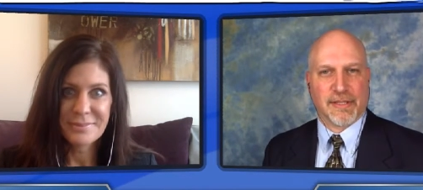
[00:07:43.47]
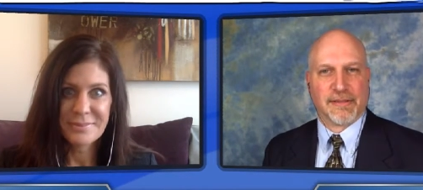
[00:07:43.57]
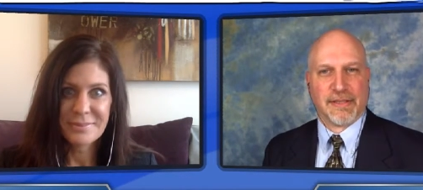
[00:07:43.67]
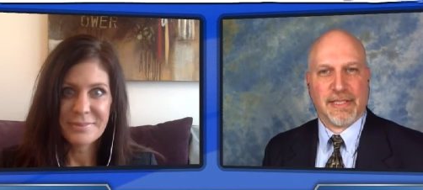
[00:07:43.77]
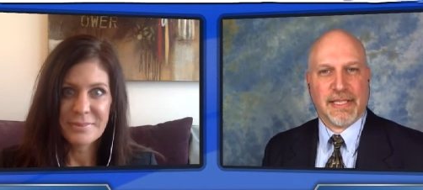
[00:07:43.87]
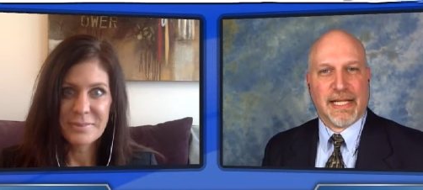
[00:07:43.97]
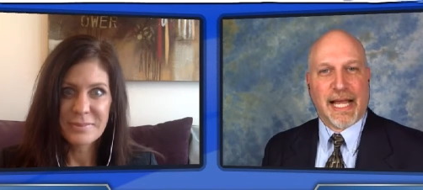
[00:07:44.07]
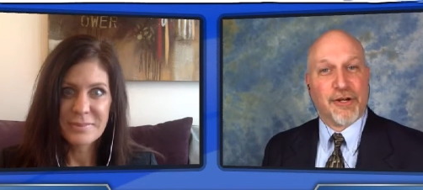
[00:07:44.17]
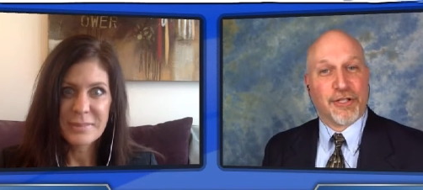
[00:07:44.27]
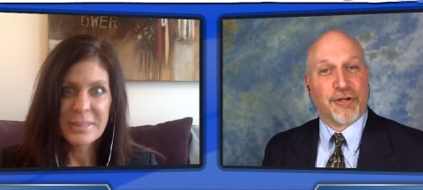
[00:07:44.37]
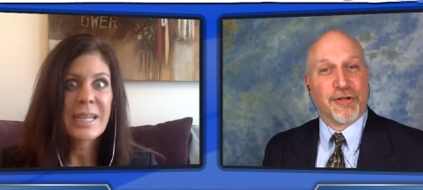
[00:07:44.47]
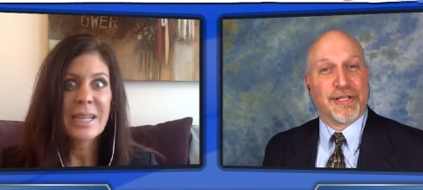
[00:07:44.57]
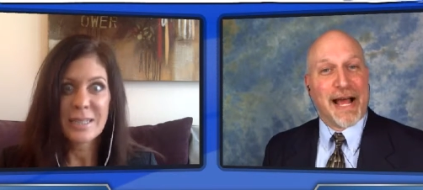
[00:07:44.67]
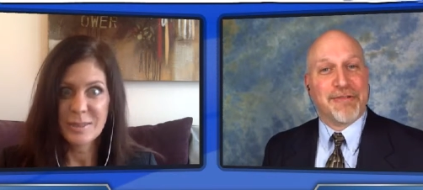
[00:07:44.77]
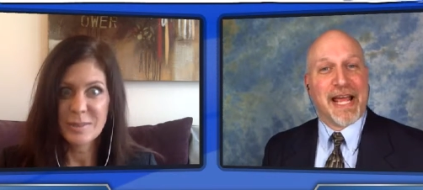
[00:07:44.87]
Speaker 1: right? And you're you're yeah.
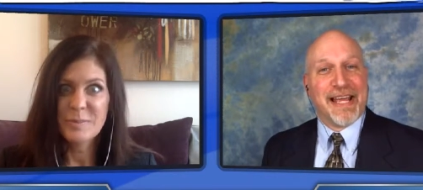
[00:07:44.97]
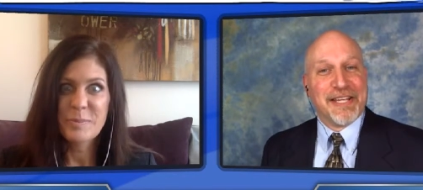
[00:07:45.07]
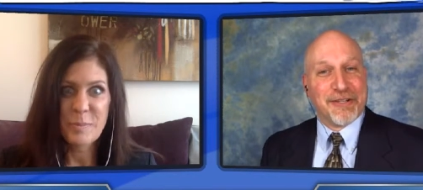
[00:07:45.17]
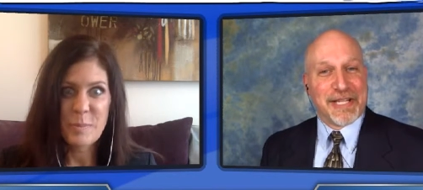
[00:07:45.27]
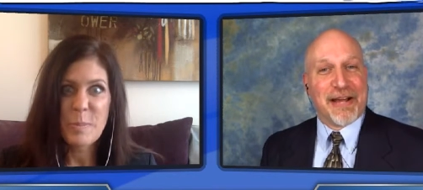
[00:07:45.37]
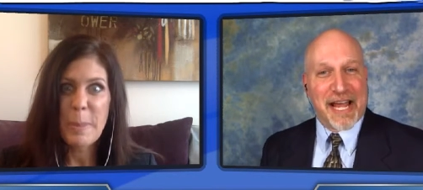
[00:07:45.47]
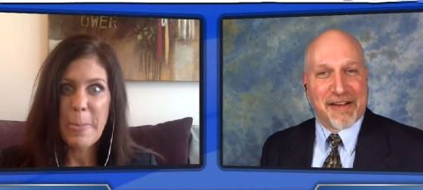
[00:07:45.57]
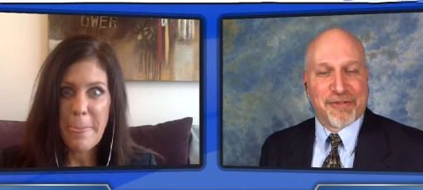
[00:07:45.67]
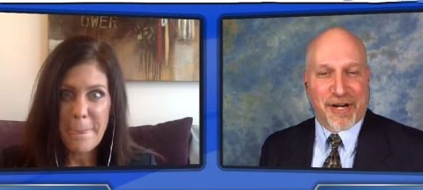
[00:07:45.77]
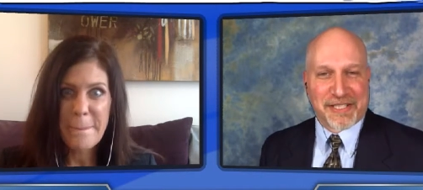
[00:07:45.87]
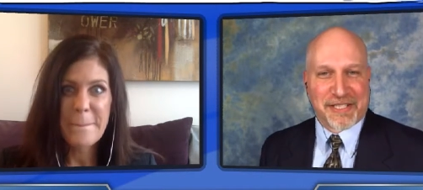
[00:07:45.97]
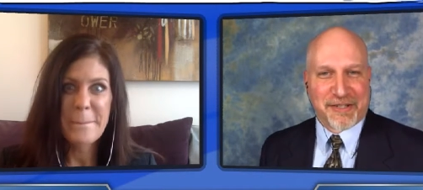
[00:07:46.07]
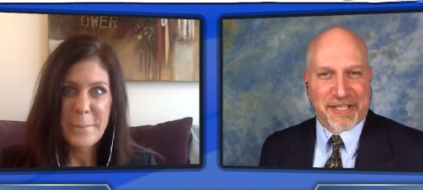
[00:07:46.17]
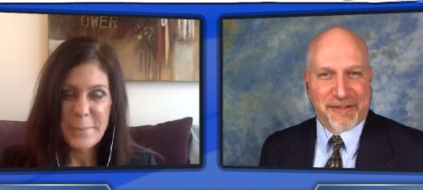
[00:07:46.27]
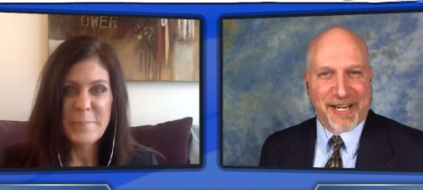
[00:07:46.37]
allowed to you're allowed to have
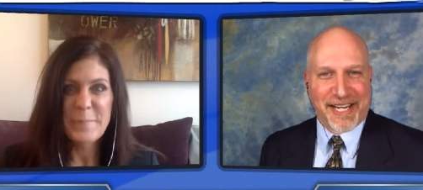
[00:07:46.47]
criteria,